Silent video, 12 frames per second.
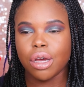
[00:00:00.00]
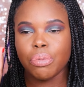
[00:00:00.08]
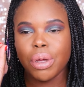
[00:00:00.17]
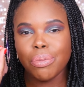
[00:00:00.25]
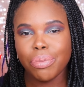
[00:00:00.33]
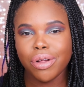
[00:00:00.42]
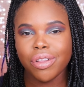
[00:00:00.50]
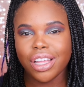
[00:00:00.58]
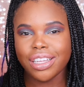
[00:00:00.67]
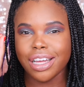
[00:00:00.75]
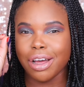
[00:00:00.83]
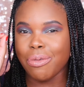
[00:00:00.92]
a pimple
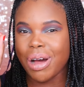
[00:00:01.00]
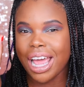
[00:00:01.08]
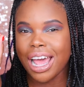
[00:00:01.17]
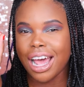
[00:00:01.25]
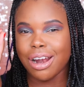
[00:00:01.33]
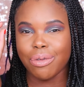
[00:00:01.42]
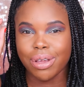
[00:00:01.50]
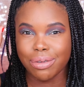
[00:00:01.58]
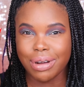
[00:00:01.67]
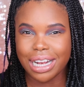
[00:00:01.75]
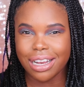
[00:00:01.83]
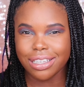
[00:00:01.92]
that's like a whitehead with
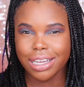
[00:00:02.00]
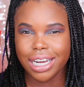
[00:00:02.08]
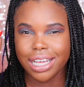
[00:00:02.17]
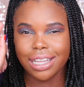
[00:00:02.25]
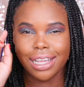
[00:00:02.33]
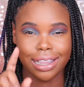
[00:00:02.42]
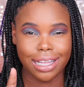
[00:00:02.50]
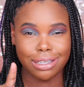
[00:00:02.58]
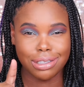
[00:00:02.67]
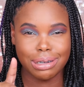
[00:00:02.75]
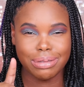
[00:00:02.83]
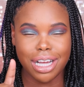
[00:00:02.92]
redness on it like
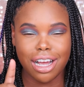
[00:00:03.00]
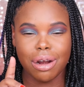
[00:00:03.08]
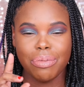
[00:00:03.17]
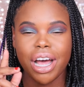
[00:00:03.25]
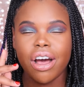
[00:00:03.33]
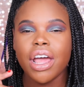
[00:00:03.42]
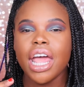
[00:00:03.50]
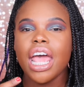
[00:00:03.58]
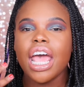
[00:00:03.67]
that's what I'm talking about